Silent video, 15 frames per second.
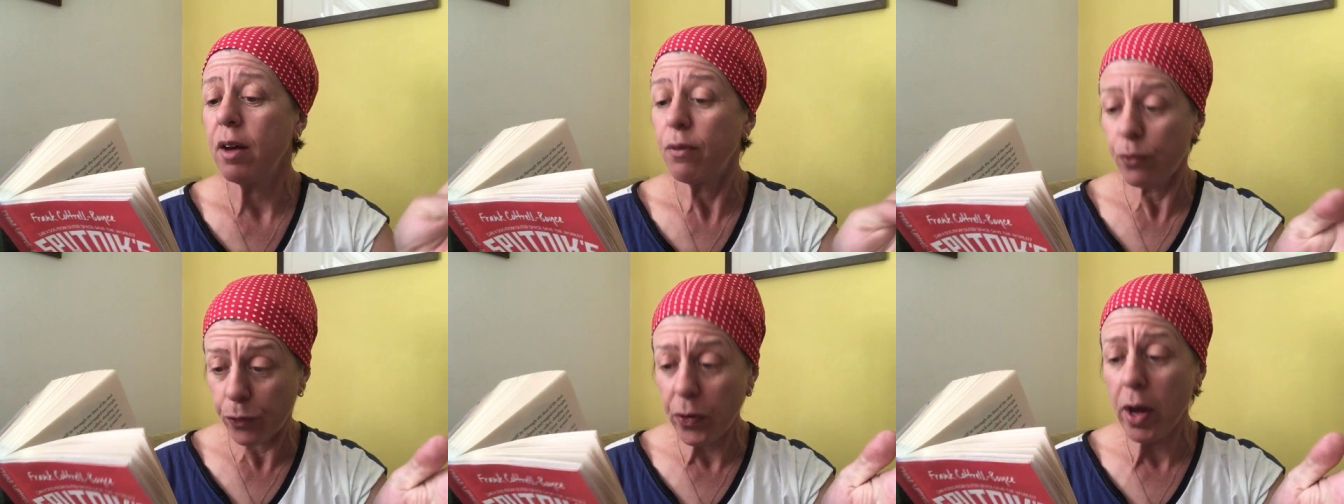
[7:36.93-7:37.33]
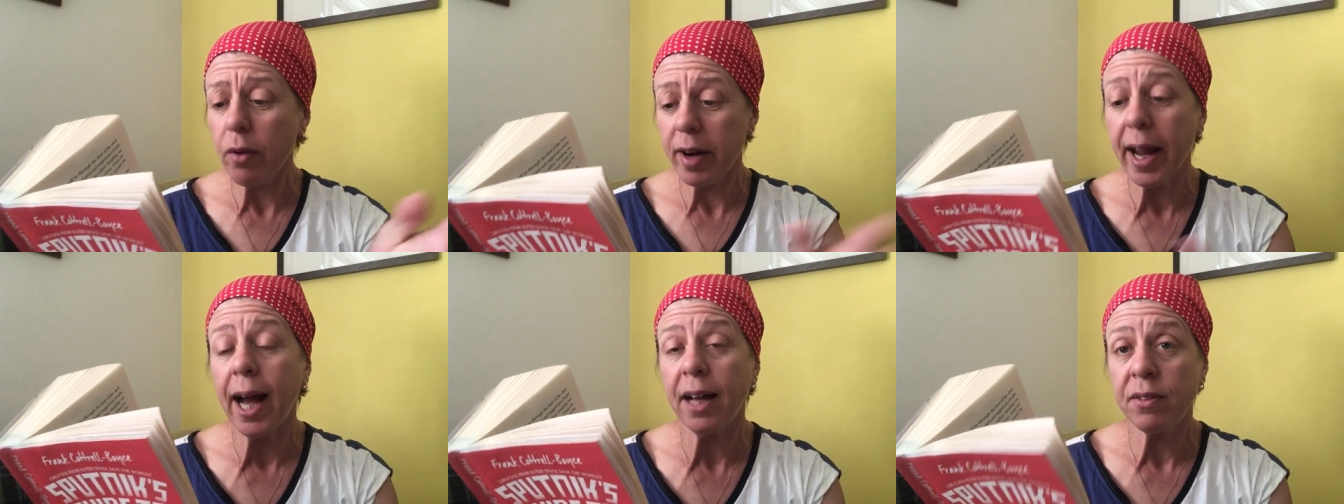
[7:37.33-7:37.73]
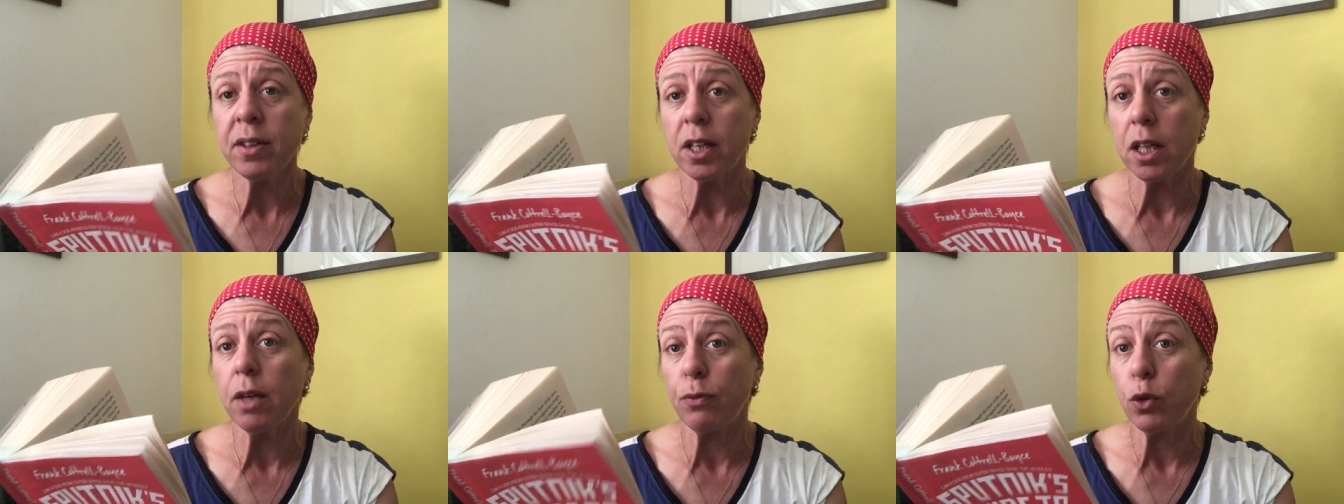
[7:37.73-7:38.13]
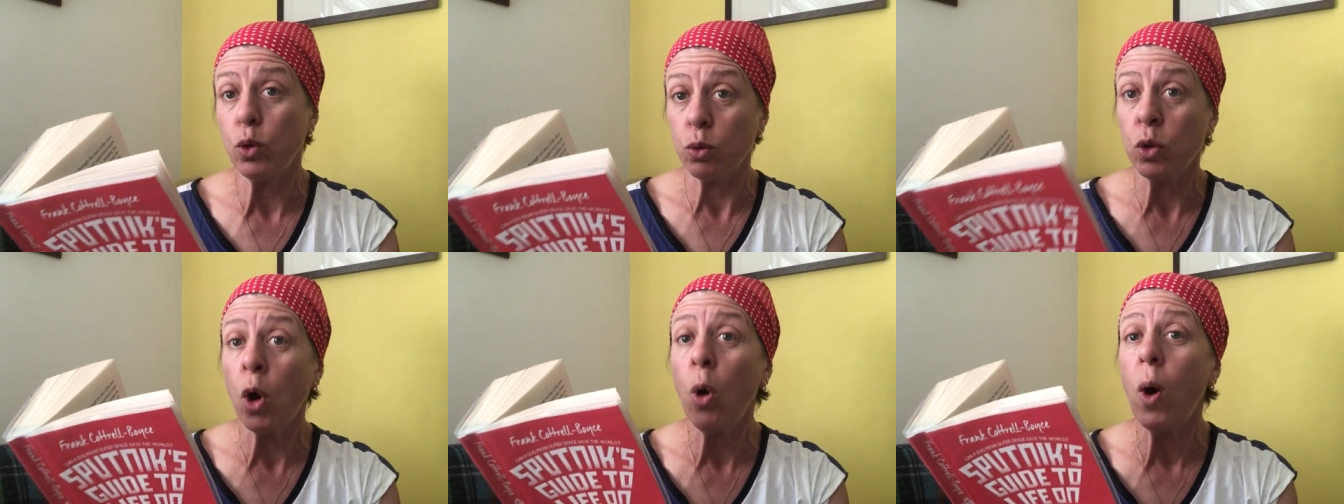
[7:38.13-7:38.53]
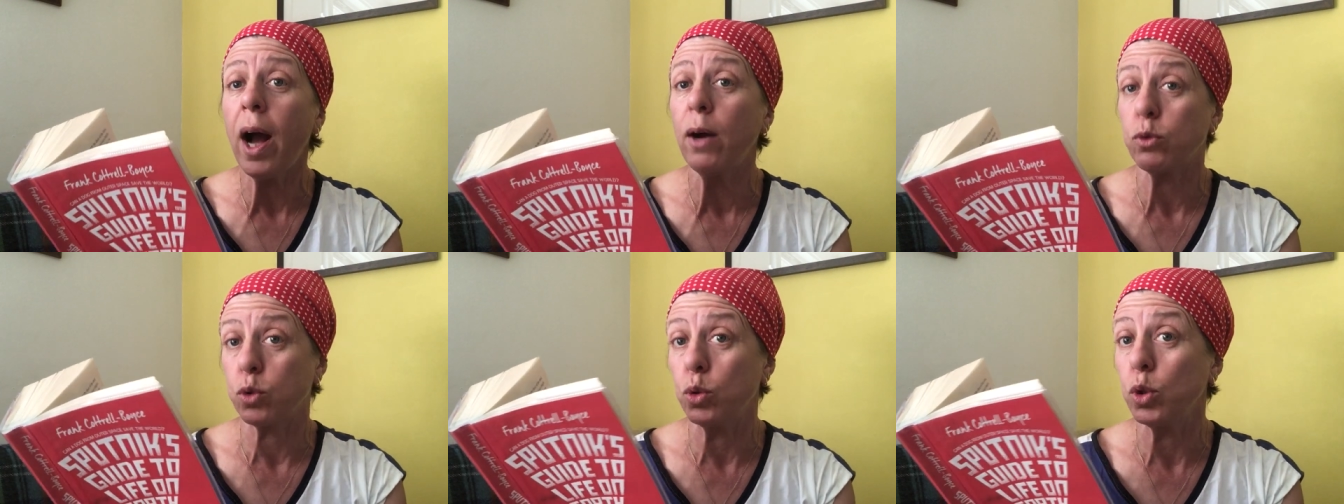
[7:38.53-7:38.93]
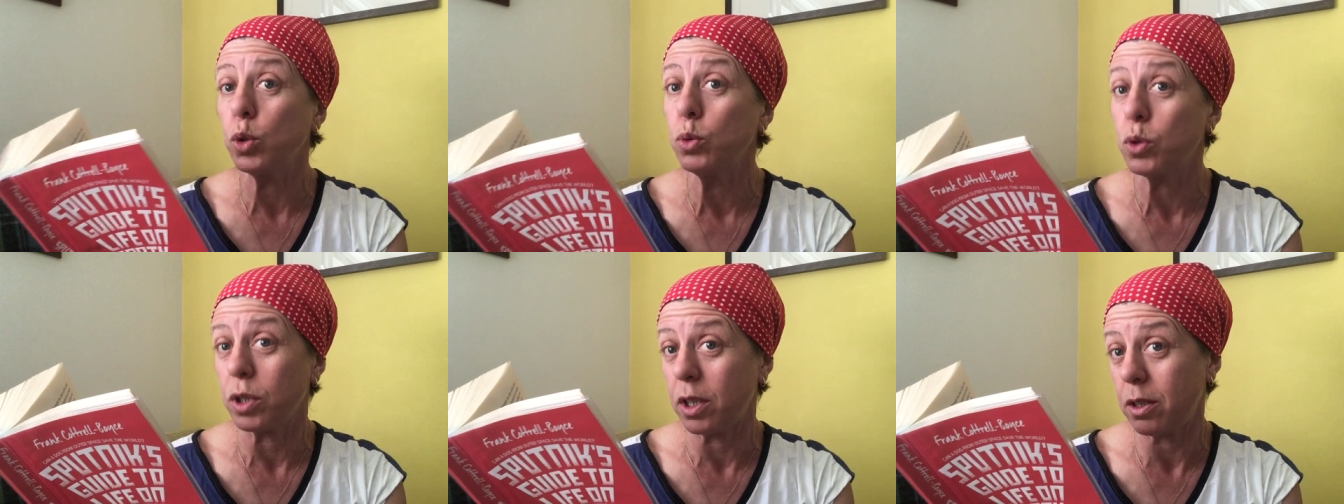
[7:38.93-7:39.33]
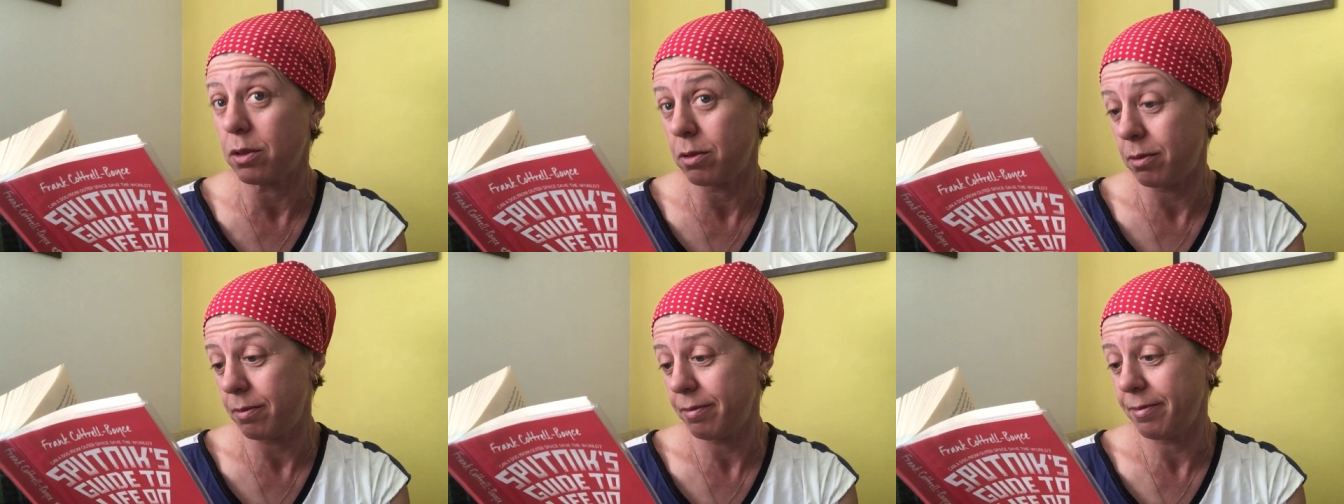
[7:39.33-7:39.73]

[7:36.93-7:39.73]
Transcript: Very handy if you know how to use it.